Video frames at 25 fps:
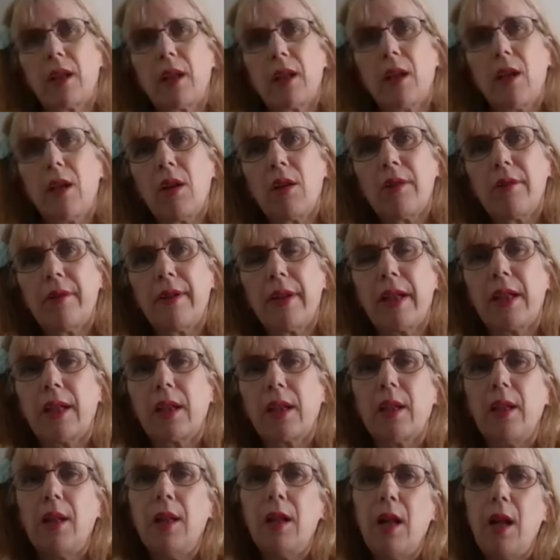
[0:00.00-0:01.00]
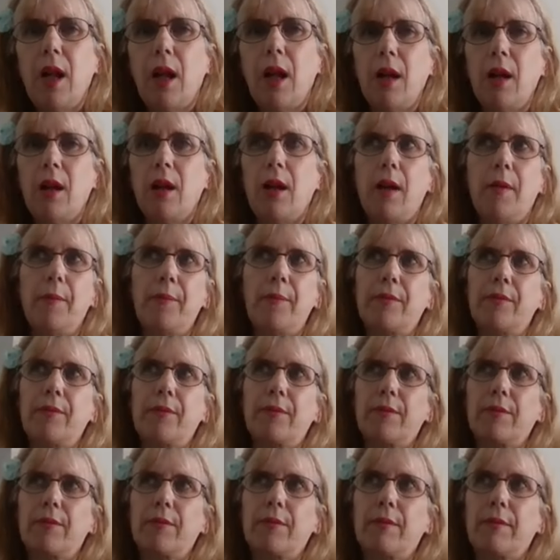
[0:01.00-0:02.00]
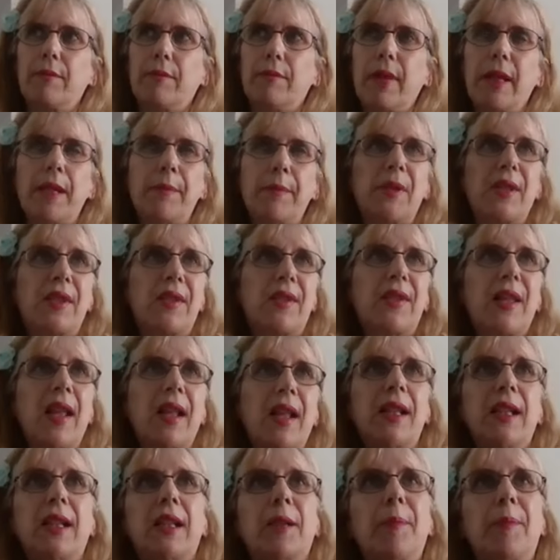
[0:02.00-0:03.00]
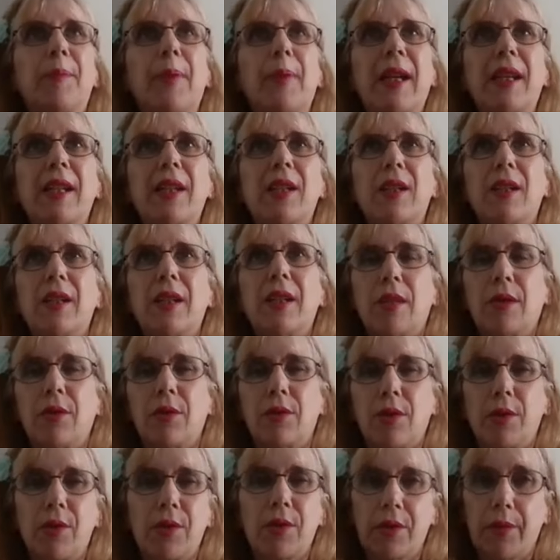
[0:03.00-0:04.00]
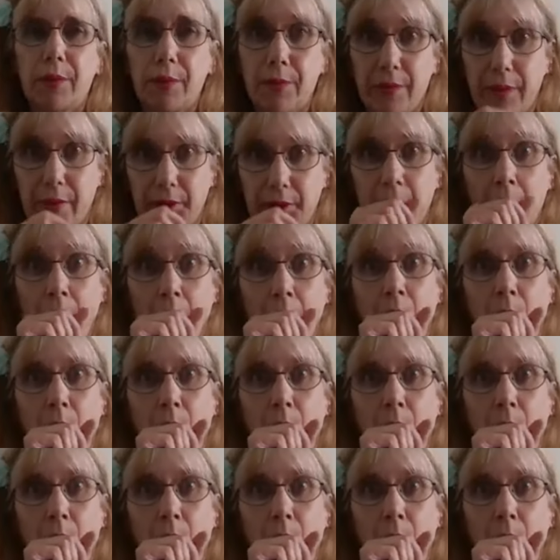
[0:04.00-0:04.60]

and colouring, um, maybe selling paintings or something.